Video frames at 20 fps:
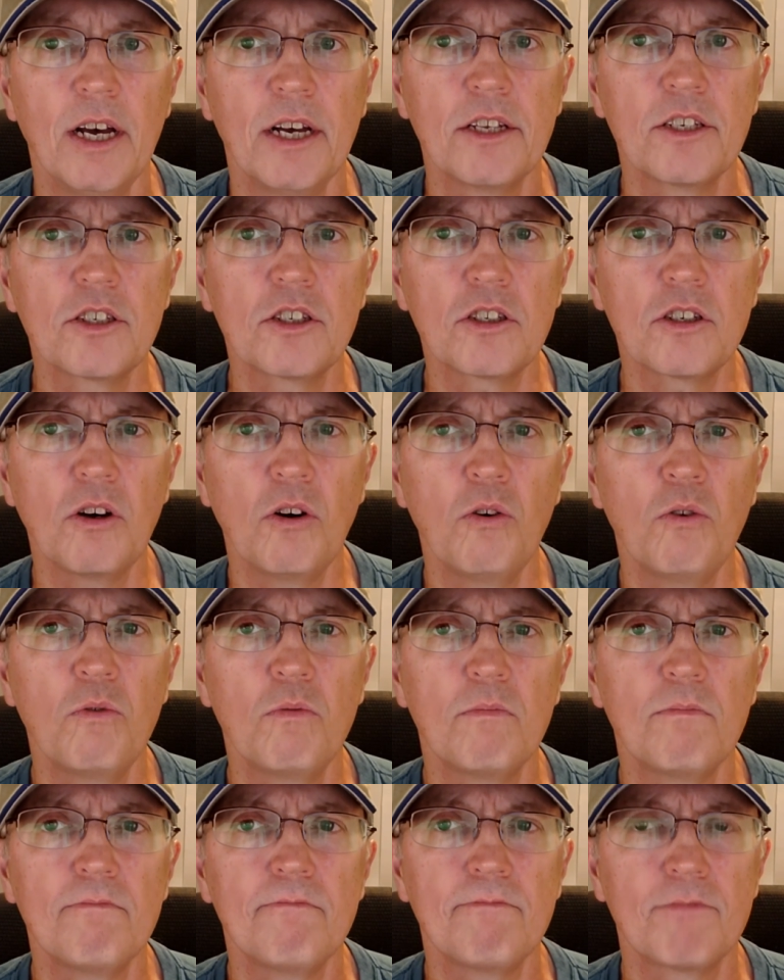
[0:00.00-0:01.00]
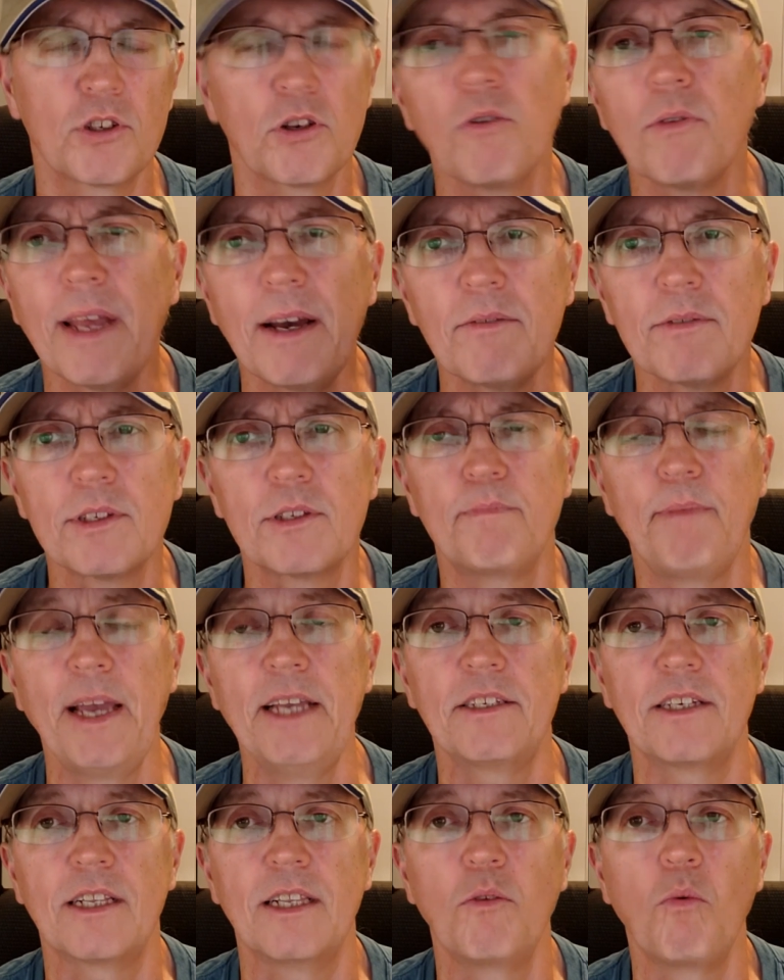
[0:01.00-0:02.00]
So that was
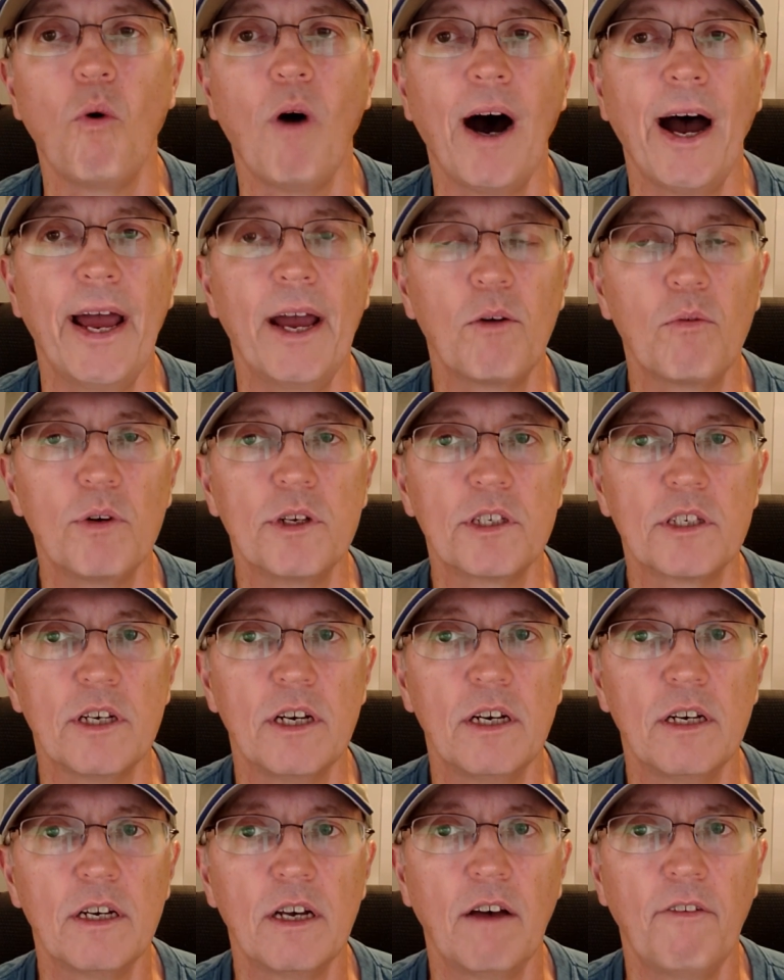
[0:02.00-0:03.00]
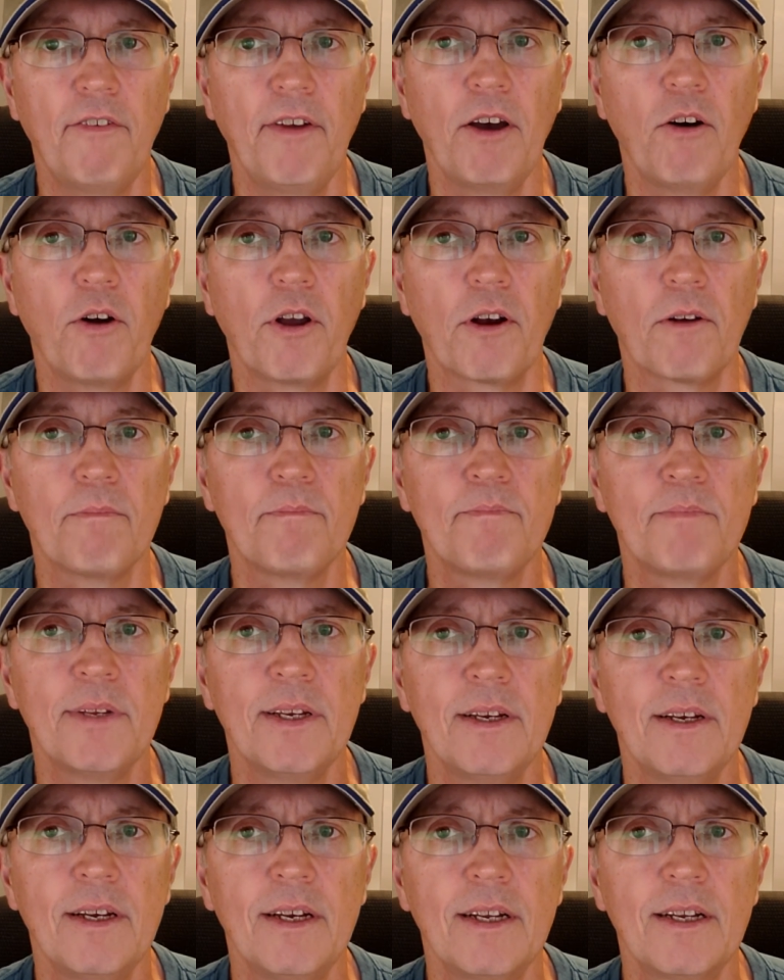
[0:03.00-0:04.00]
basically why it was a failure.
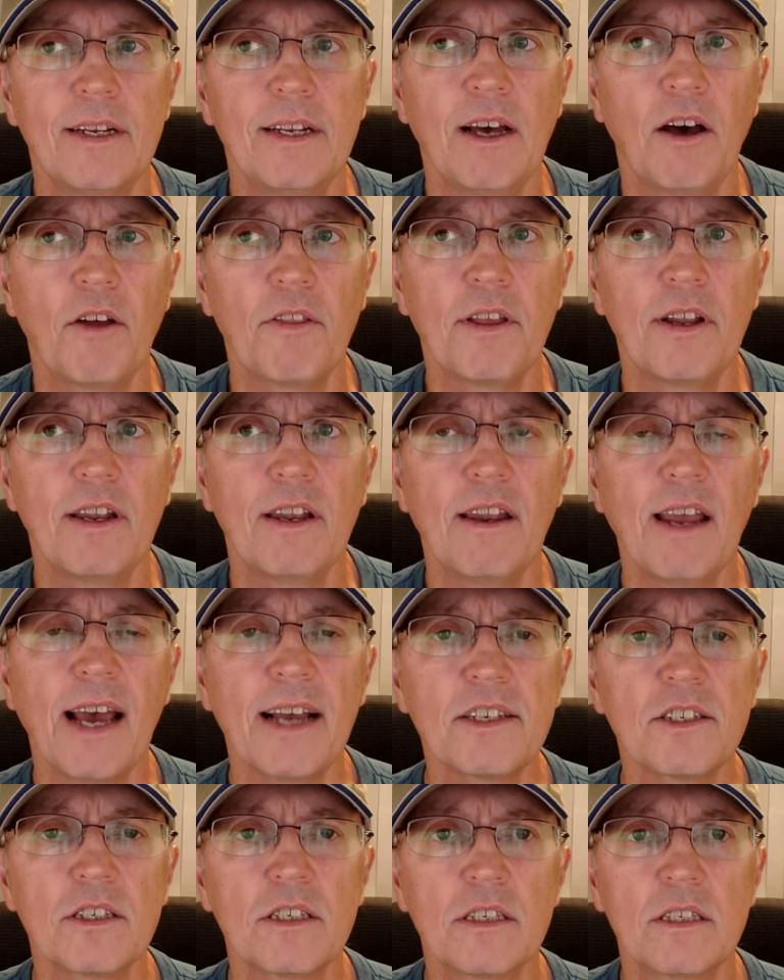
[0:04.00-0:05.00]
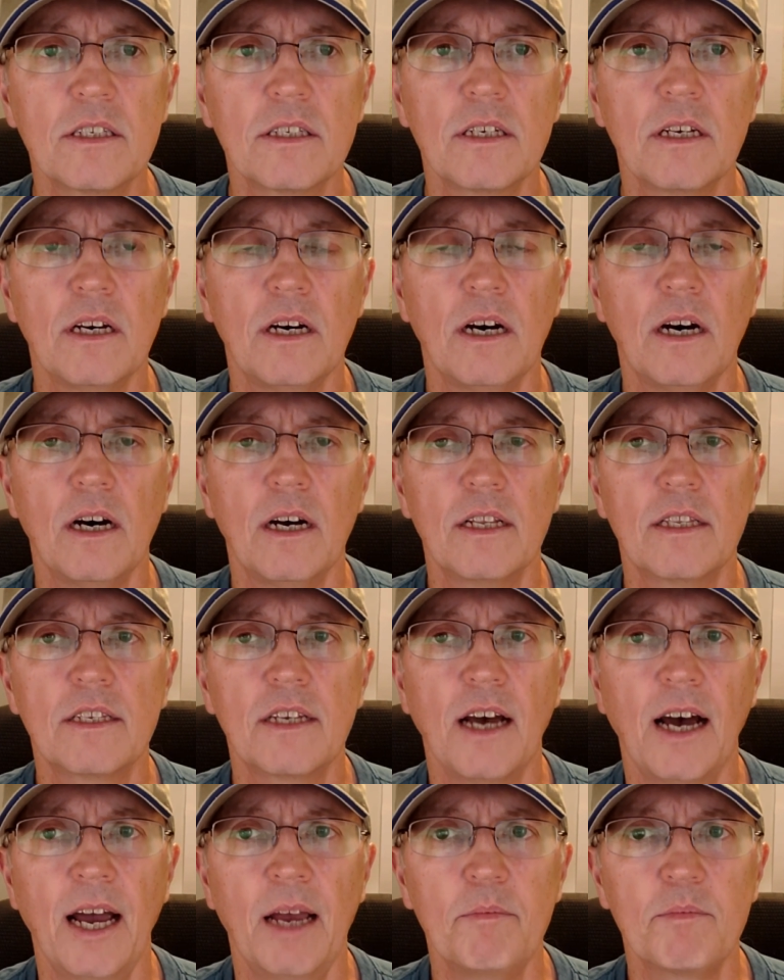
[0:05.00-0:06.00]
Now the next
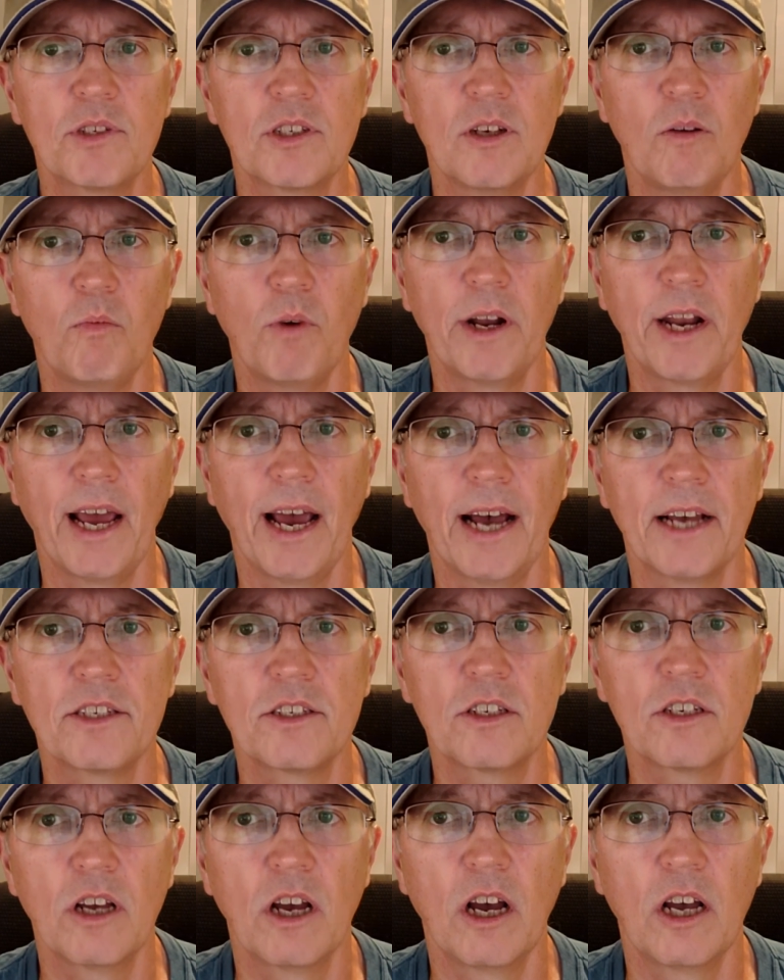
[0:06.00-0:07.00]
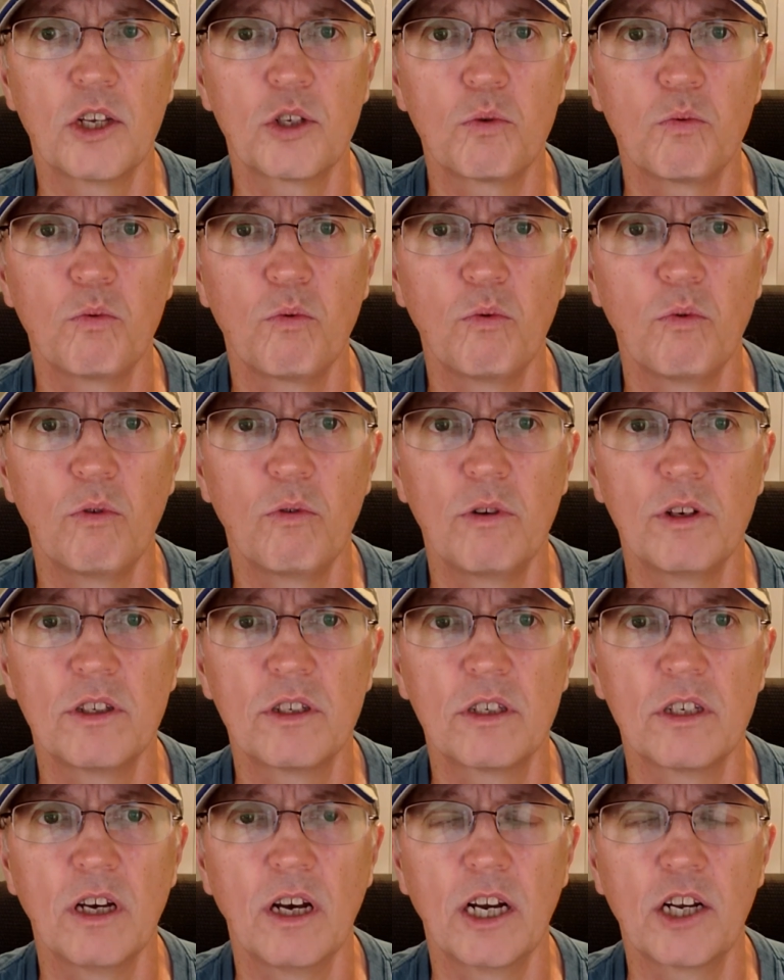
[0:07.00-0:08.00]
time someone asked
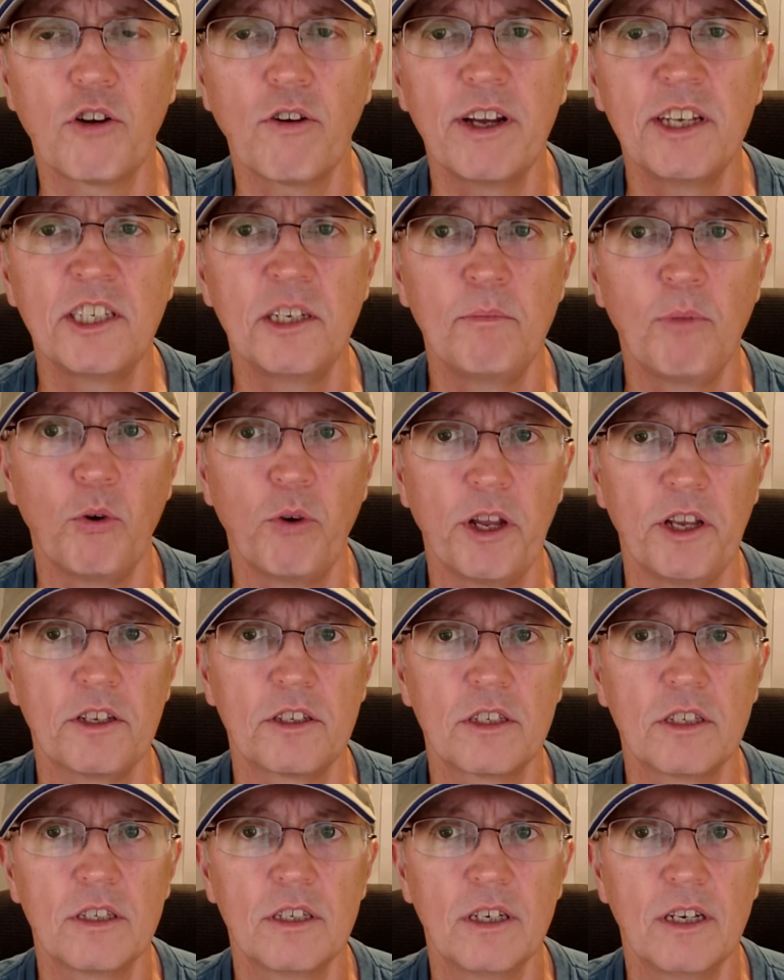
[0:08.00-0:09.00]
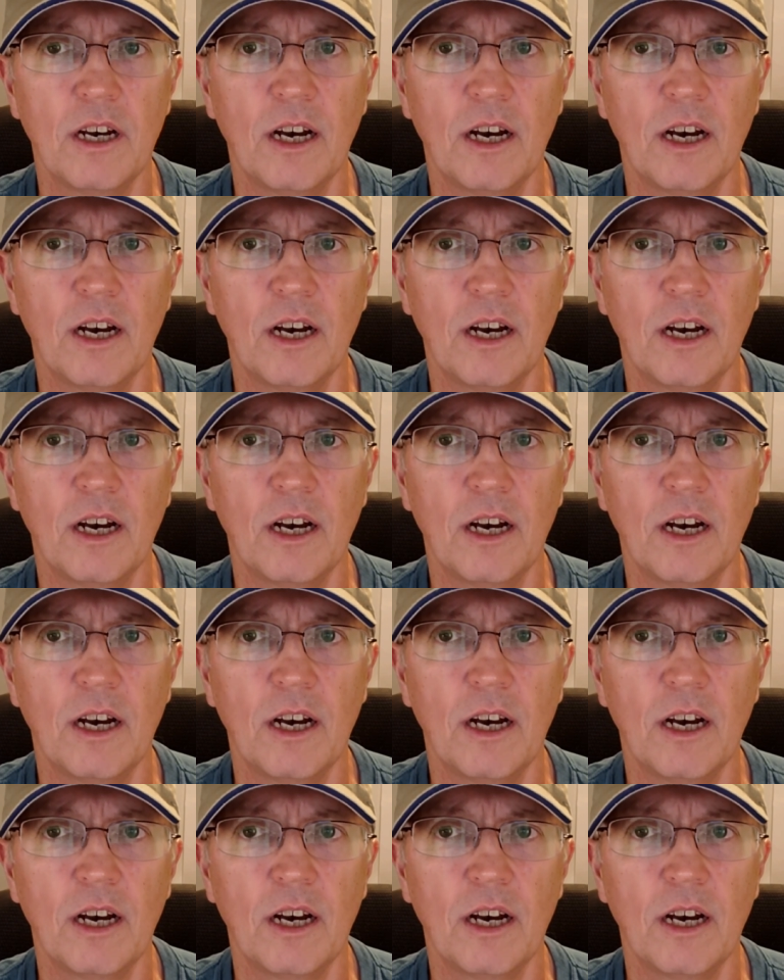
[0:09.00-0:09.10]
was Crazy Boonies,